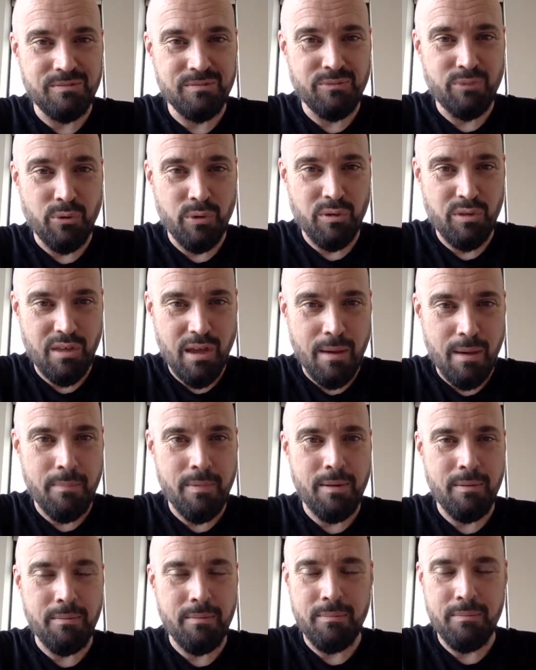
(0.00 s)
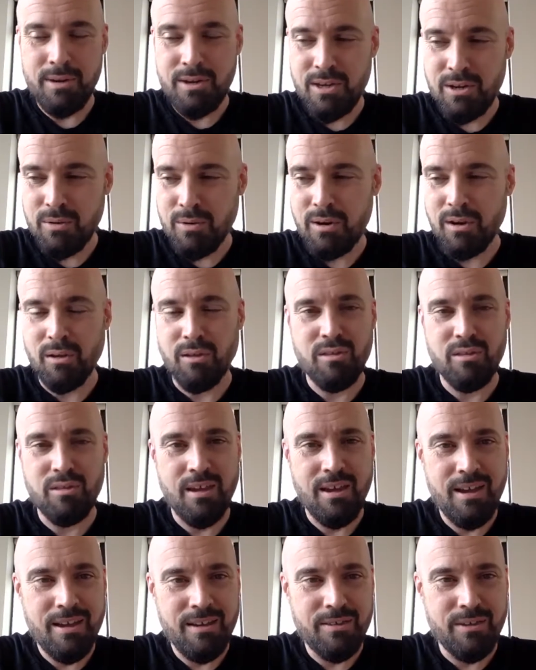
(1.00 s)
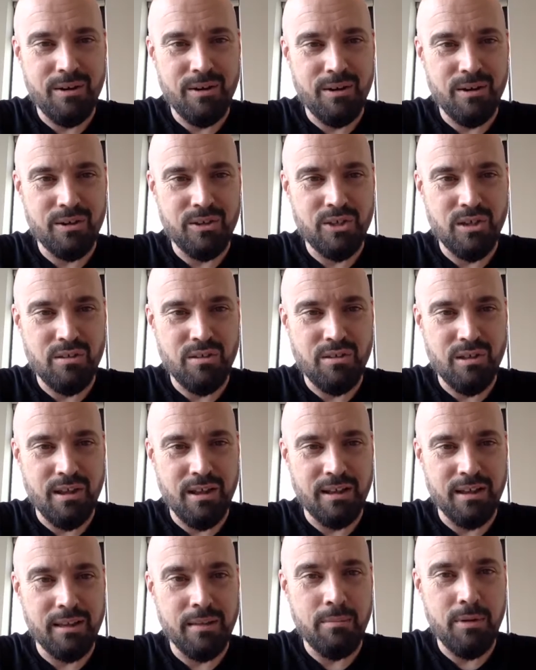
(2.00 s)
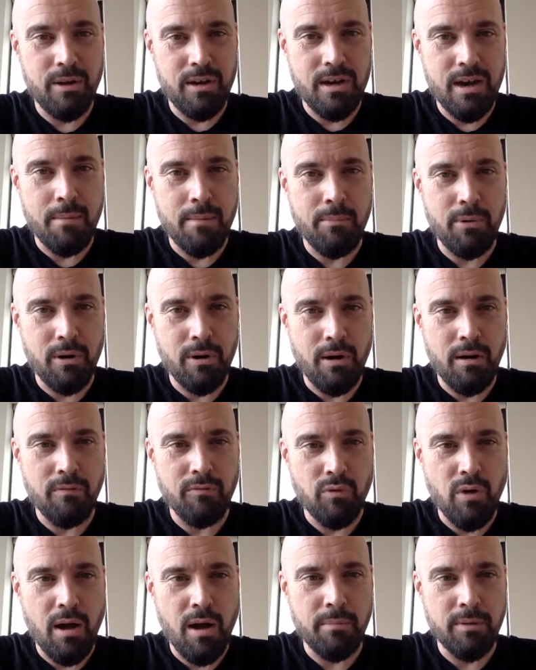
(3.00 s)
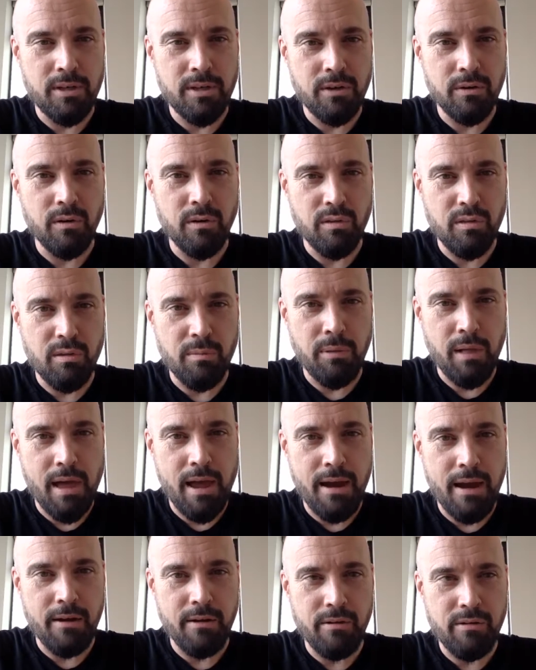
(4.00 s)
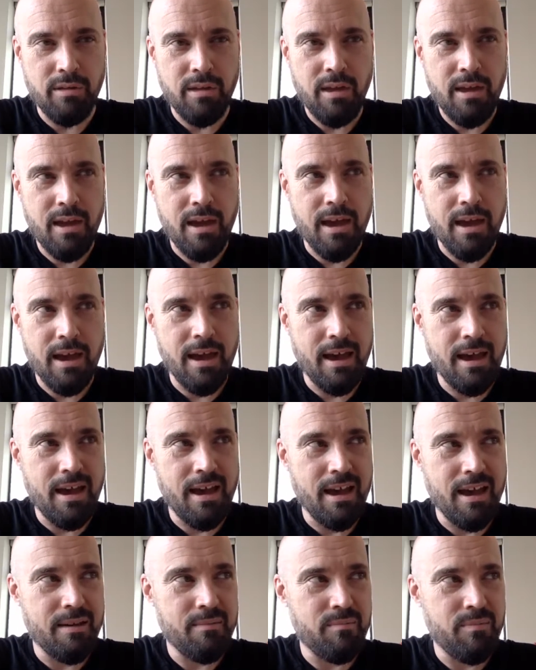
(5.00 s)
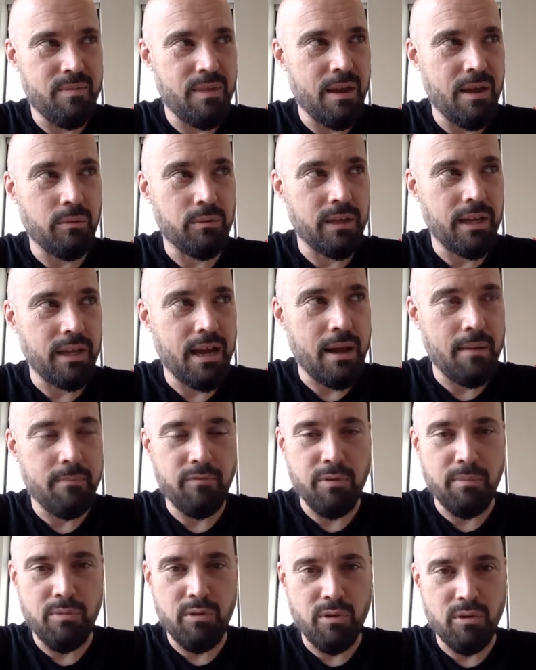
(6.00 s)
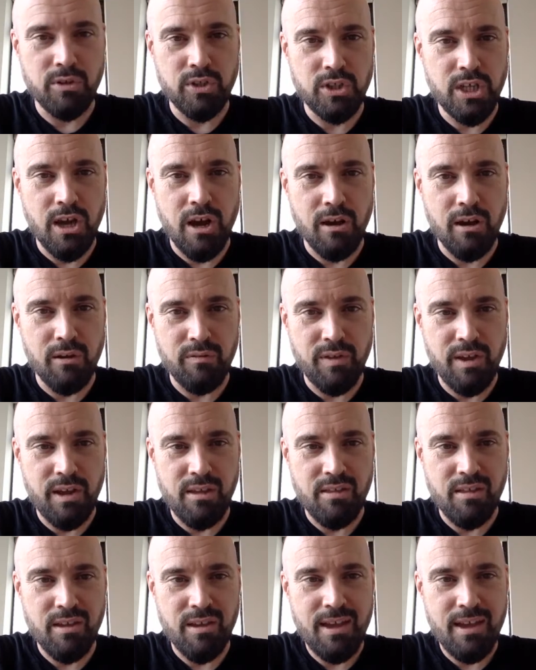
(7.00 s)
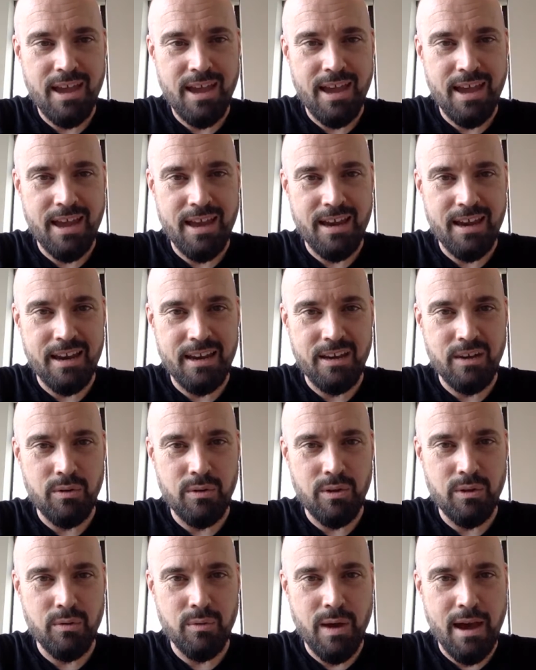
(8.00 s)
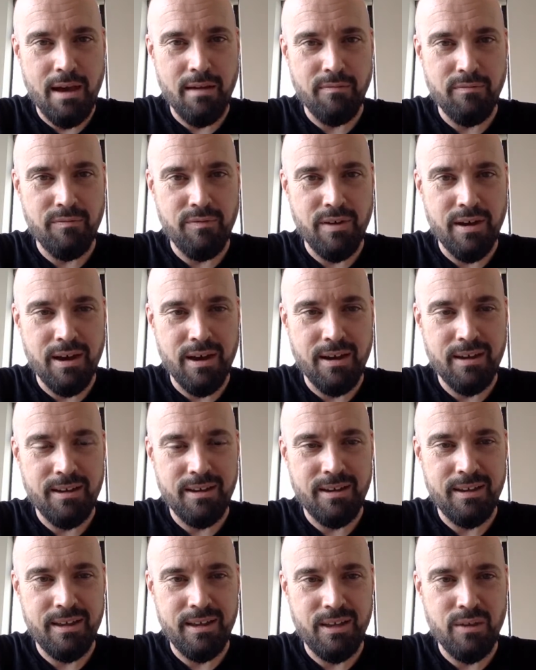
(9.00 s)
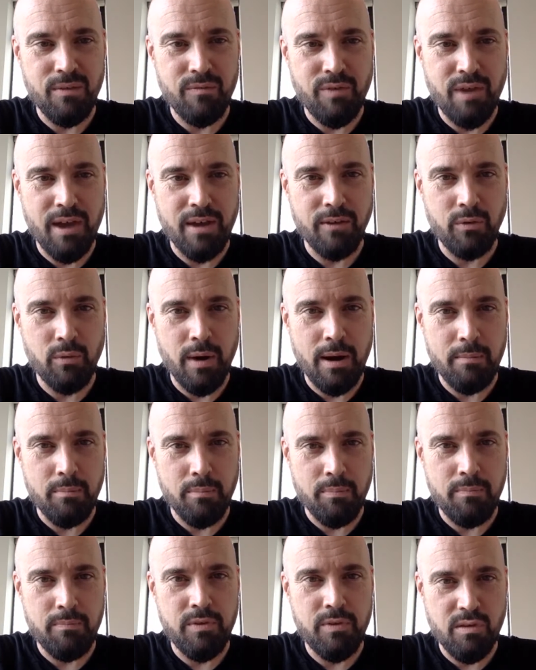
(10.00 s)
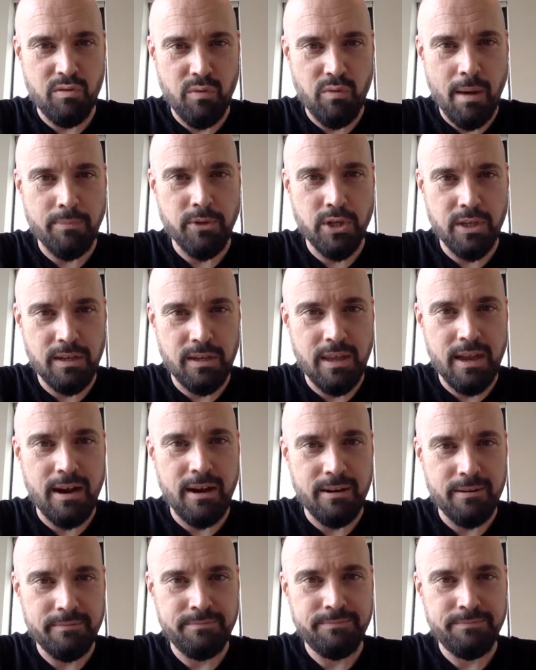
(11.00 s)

for some materials, there are just a limited number of raw material suppliers. They only come from certain geographies, and you've had great disruption there.